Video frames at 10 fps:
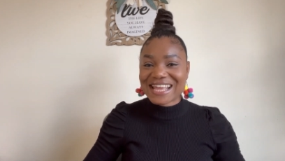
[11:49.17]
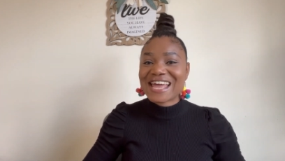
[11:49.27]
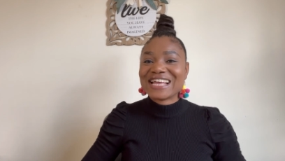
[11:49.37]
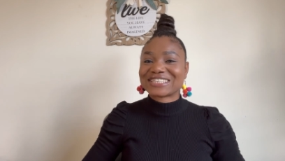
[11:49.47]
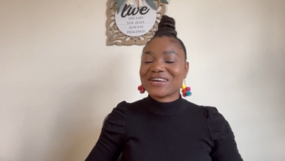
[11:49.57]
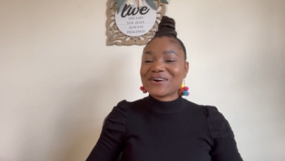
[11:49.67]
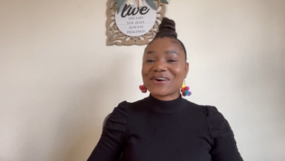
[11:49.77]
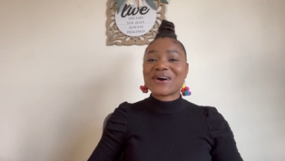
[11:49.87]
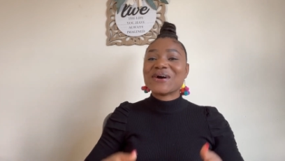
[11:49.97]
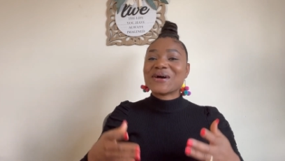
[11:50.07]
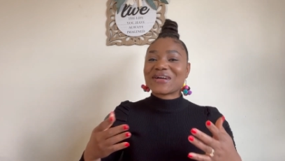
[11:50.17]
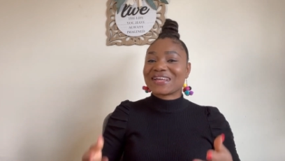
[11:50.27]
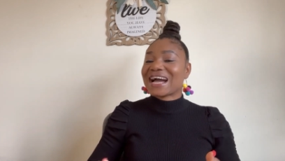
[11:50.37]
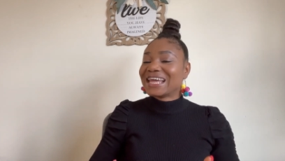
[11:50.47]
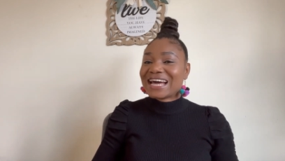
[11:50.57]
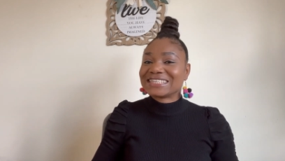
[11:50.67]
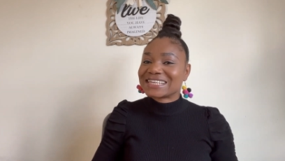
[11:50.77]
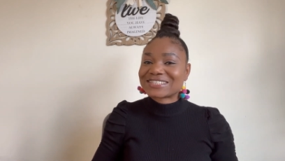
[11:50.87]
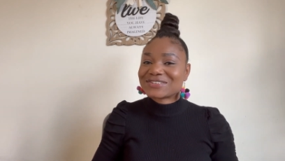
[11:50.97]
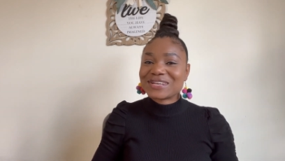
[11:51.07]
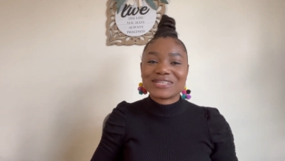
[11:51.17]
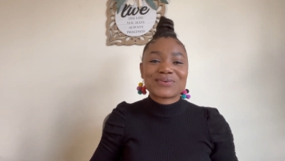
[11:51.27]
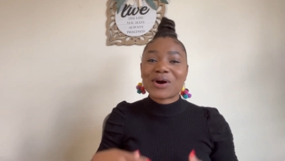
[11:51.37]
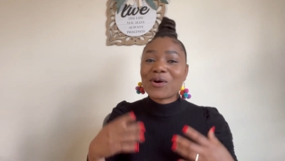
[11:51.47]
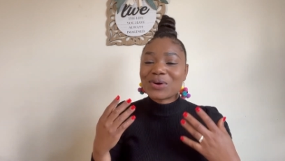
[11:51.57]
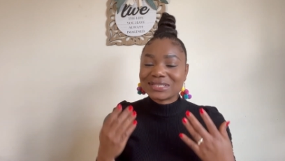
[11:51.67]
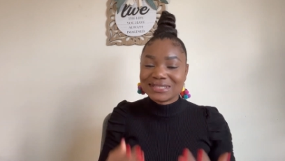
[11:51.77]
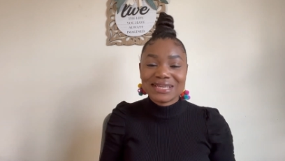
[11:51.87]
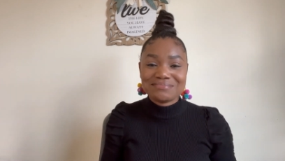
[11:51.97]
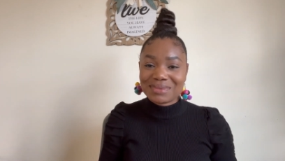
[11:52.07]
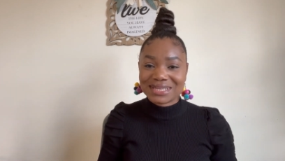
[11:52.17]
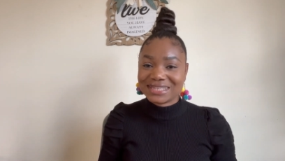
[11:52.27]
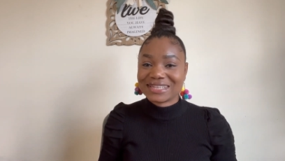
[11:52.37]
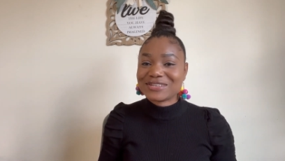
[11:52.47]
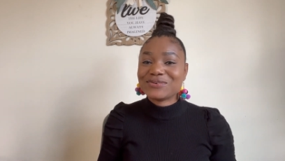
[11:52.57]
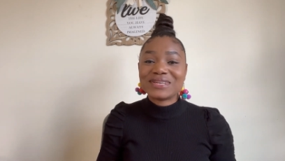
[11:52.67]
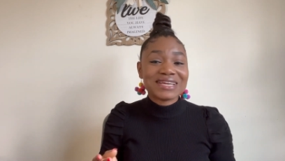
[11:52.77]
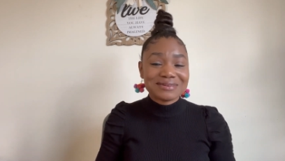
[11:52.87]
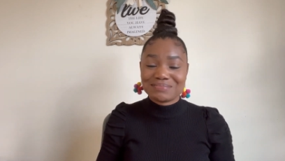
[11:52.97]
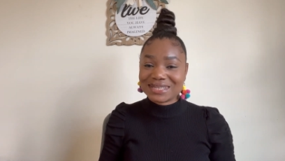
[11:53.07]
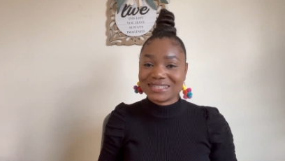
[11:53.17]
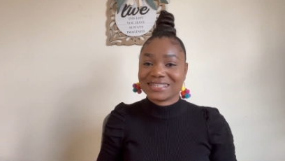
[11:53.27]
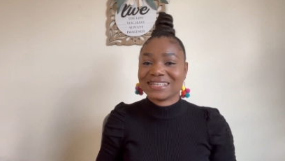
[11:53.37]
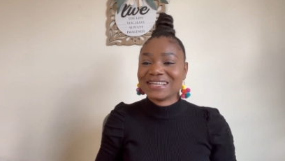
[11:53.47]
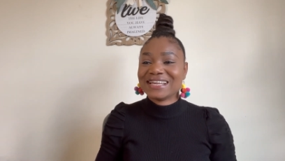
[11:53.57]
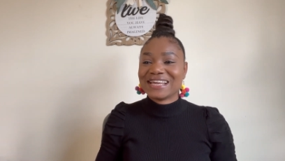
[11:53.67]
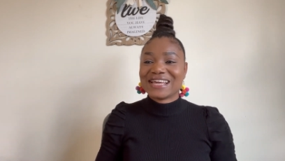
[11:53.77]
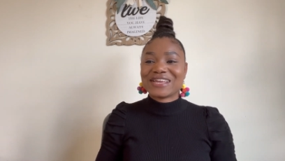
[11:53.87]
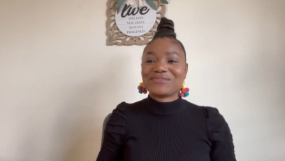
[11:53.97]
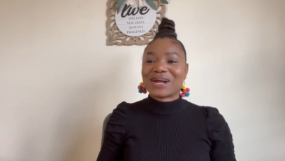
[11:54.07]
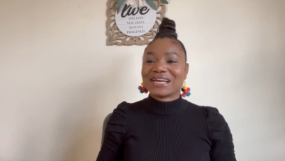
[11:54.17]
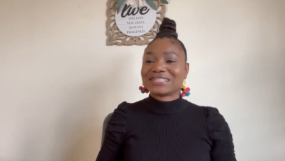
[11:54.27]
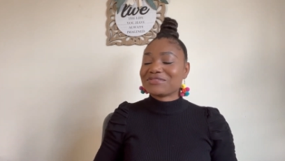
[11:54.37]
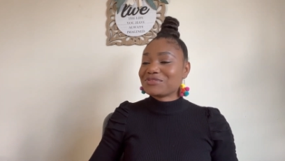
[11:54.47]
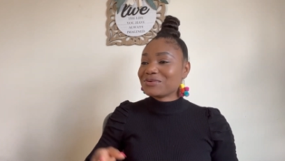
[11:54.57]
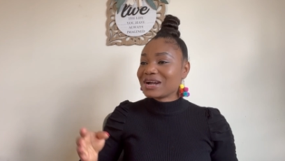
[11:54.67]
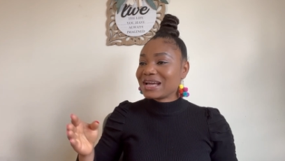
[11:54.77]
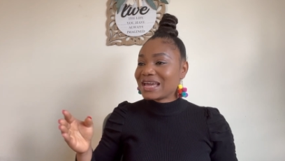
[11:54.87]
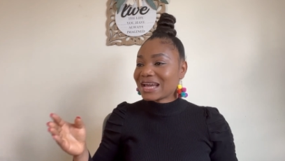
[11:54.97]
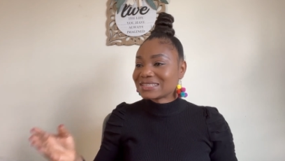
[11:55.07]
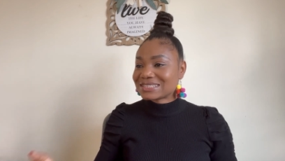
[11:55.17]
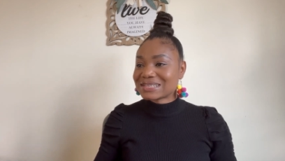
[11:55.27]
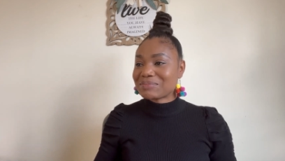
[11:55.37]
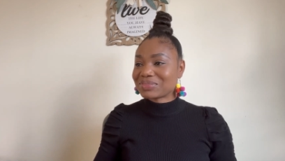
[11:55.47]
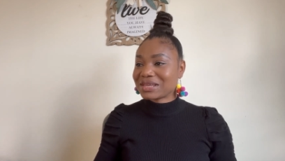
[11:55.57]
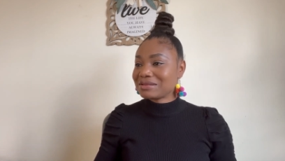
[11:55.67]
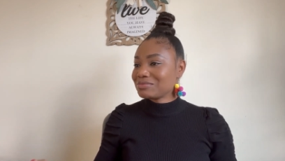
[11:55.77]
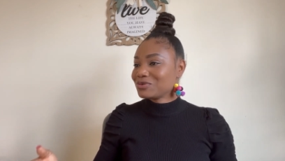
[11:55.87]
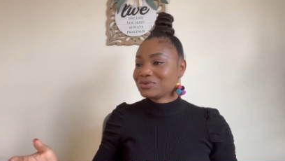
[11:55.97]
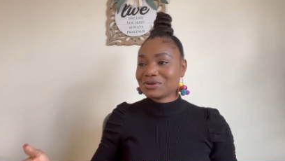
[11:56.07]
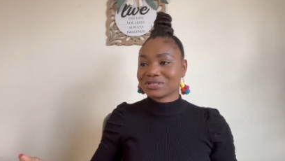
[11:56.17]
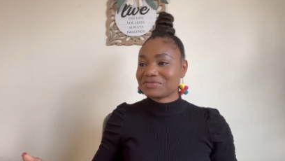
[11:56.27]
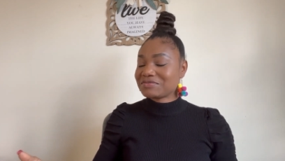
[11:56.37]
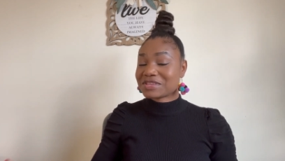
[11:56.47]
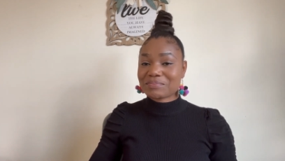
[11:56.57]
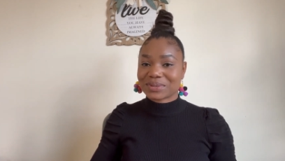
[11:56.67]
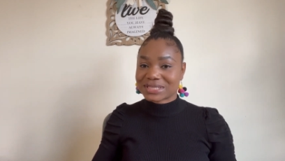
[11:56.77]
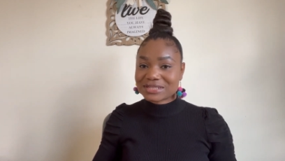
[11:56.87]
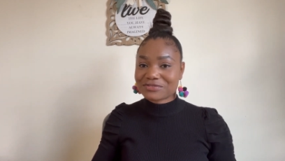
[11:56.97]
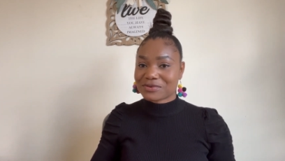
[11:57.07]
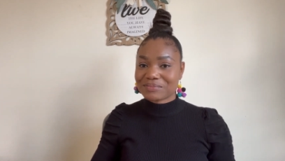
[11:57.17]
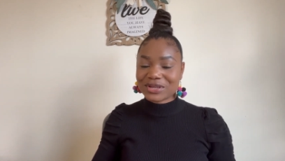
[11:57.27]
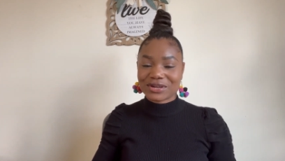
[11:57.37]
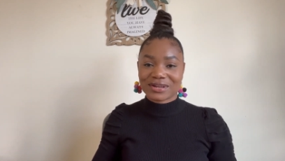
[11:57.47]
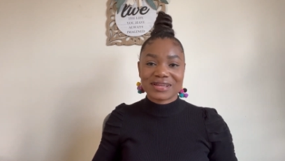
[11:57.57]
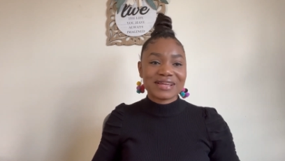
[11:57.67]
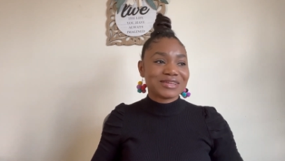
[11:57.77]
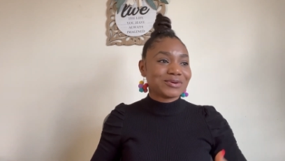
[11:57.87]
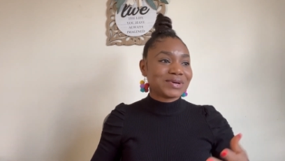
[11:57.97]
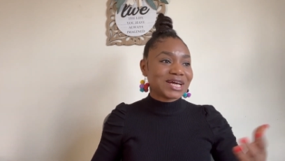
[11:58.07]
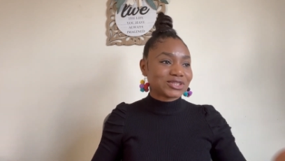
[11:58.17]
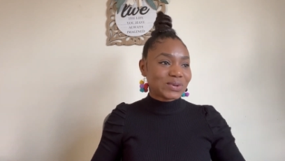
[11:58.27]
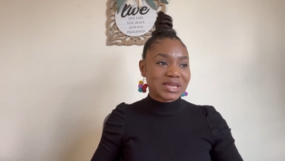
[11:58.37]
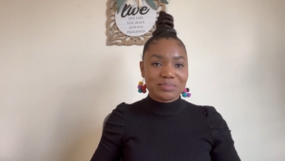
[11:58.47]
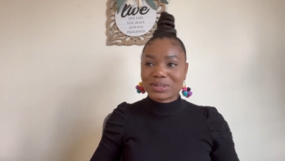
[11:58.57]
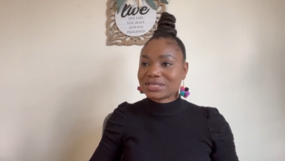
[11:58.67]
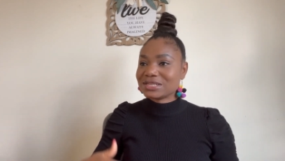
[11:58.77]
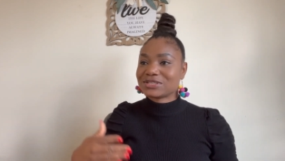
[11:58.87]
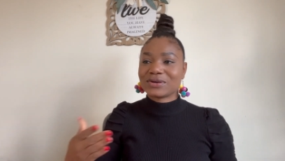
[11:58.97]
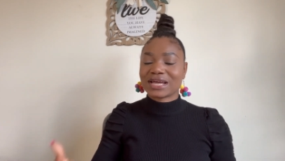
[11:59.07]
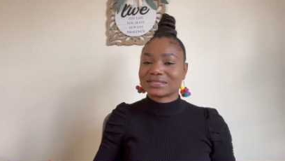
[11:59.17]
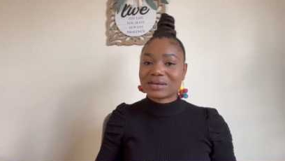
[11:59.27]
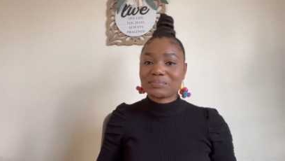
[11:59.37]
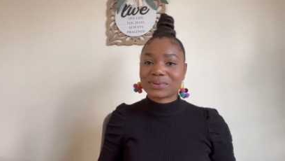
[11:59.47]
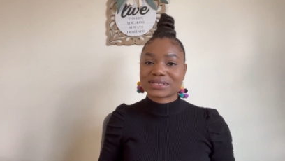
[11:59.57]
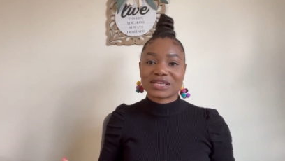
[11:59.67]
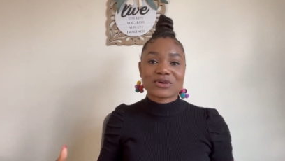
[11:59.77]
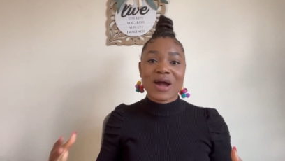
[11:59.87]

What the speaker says: So, and as a student, we always need money. You need money, right? If you get something, who knows, 50% from here, you get 20%, you get 10%, you are